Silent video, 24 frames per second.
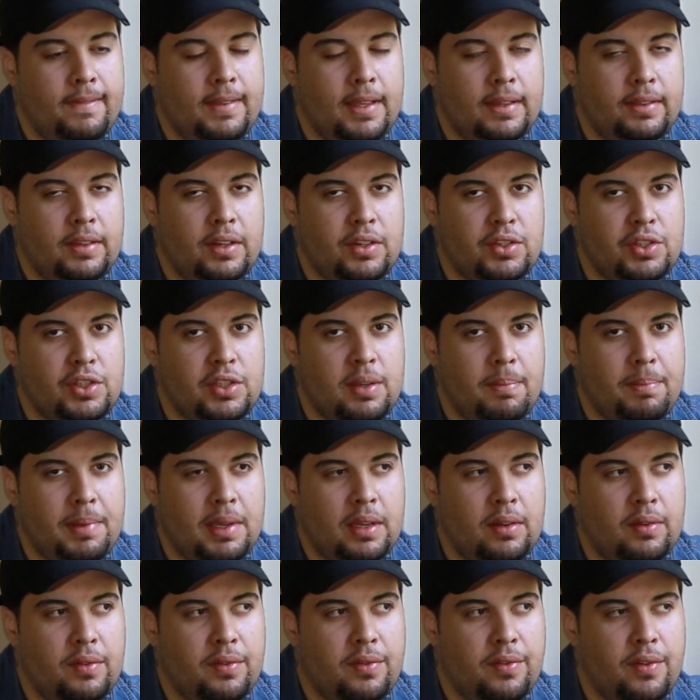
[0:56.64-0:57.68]
that they're
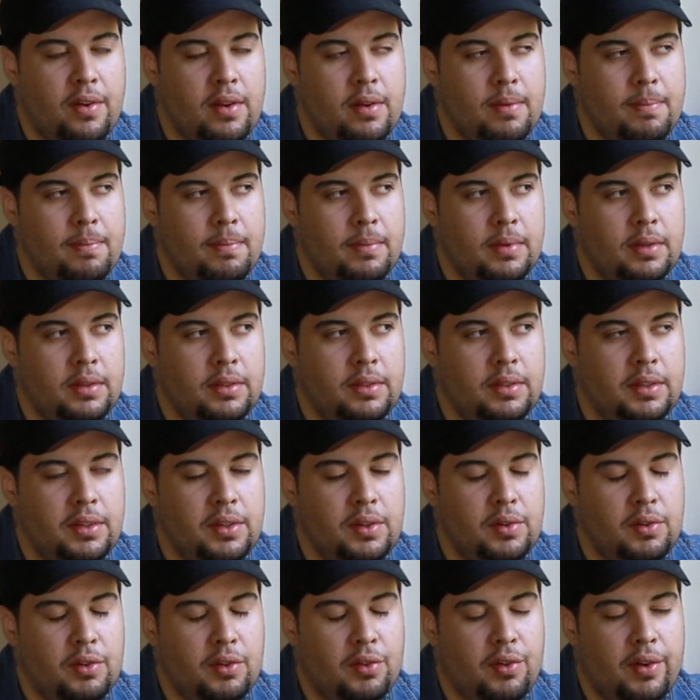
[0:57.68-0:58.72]
shipping from the
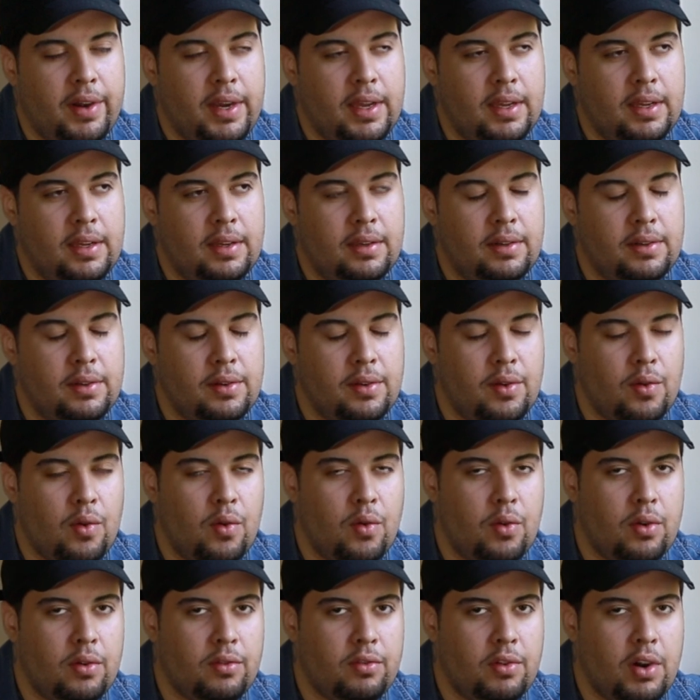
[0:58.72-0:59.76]
Ukraine
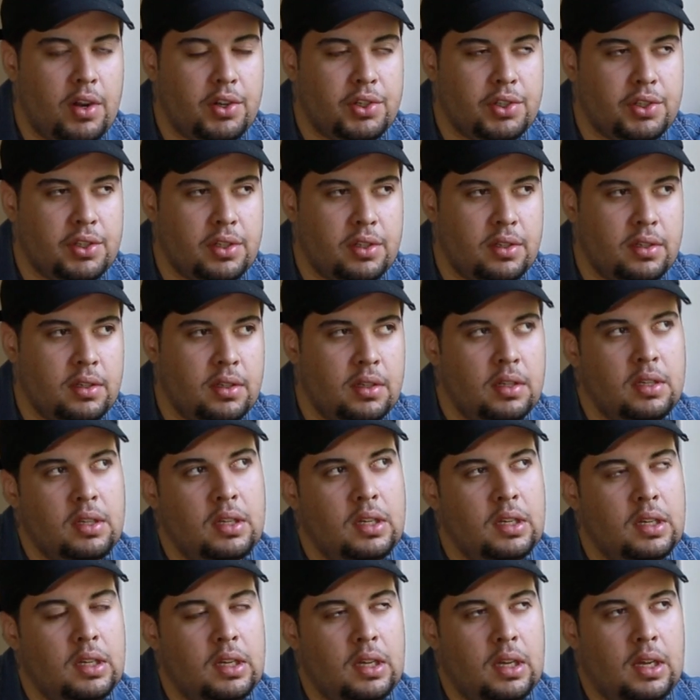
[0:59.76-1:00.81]
or Russia,
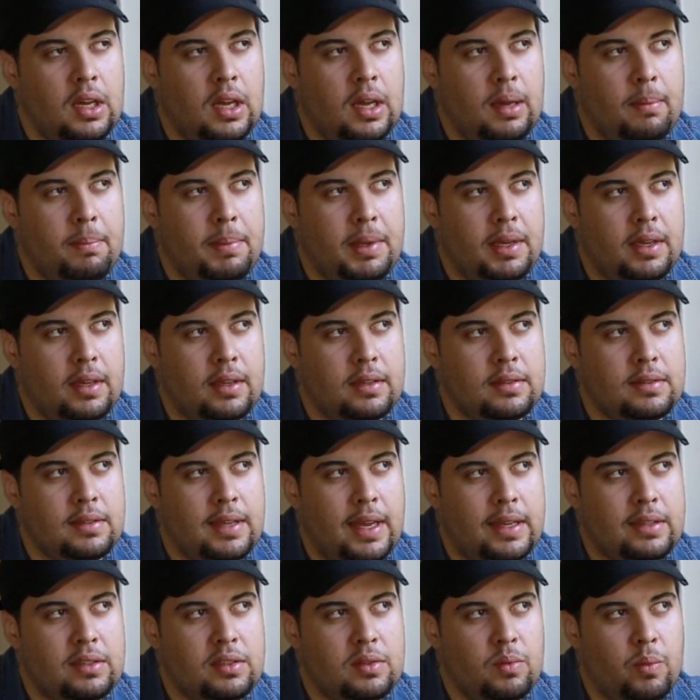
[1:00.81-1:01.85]
because
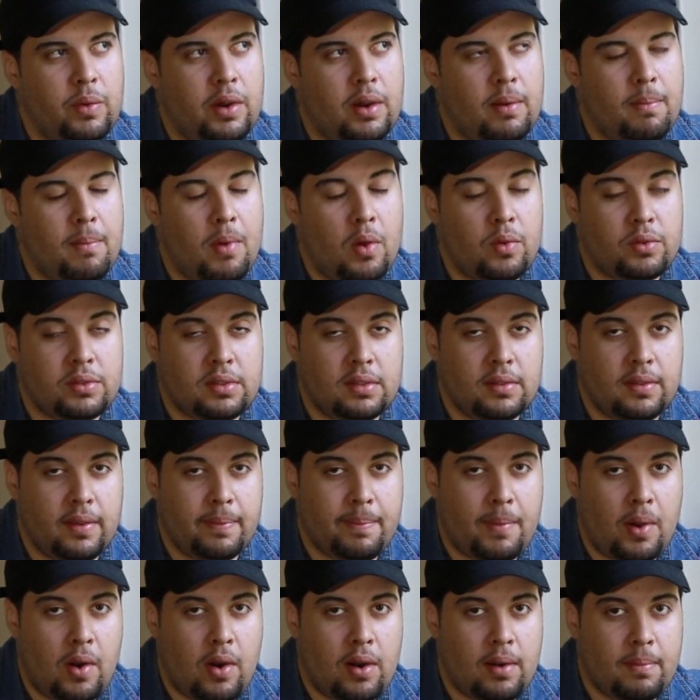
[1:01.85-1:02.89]
that's where most of
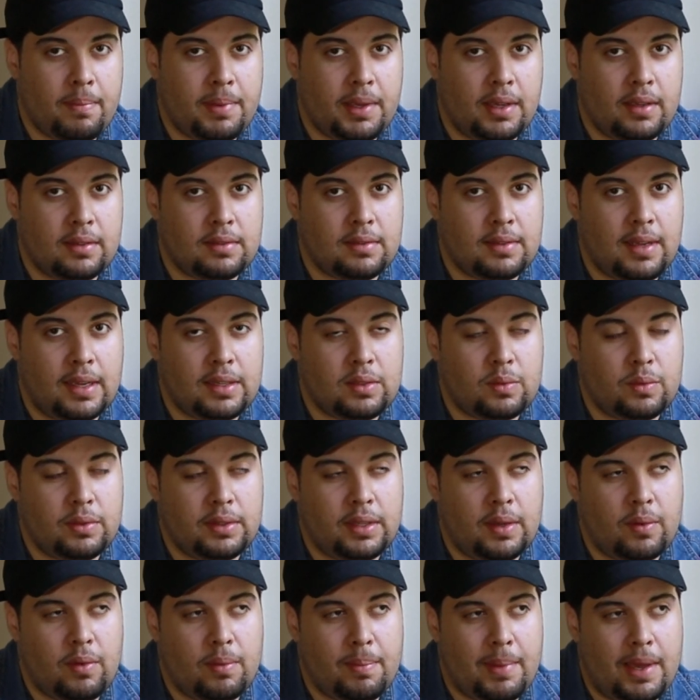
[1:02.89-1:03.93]
them are, because that's where
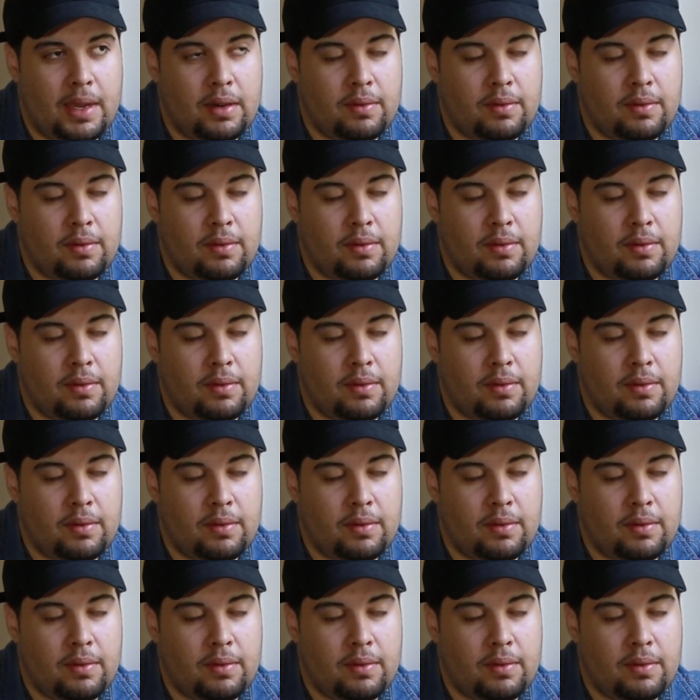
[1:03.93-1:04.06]
they